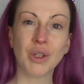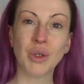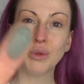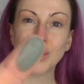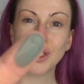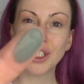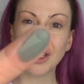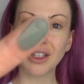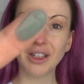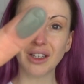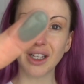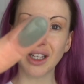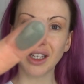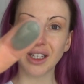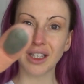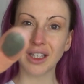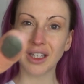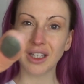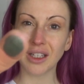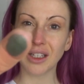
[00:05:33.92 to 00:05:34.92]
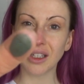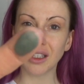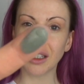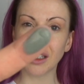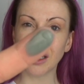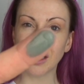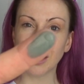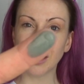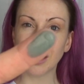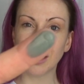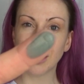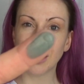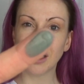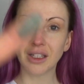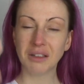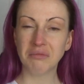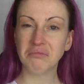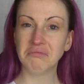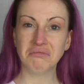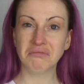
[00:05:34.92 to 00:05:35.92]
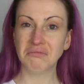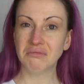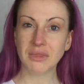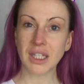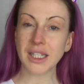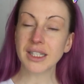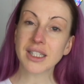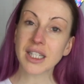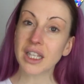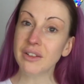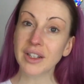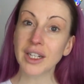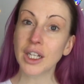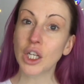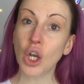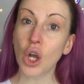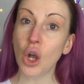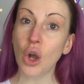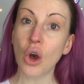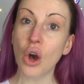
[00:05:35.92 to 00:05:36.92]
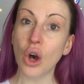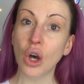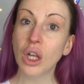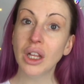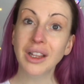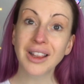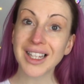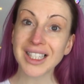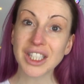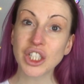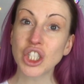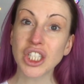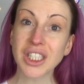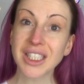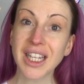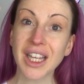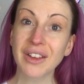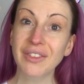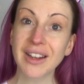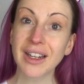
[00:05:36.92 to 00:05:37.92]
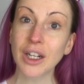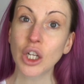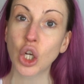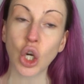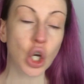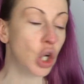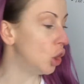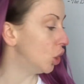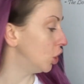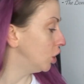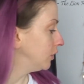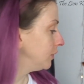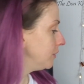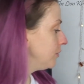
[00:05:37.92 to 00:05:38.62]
What do you think? Let's give it a go. Let's just give it a go.